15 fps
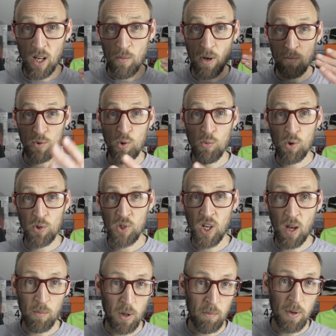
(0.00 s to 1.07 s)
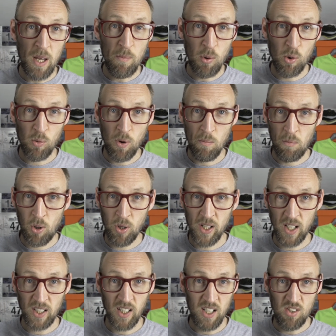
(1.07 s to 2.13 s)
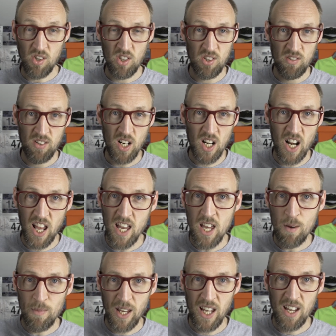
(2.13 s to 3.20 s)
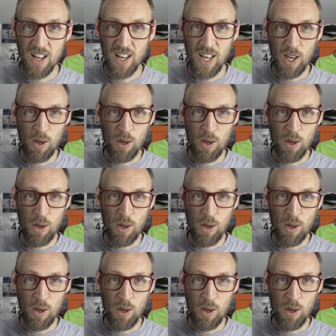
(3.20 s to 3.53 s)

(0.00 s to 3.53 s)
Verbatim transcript: come up towards a couple of people at one point and they just didn't hear me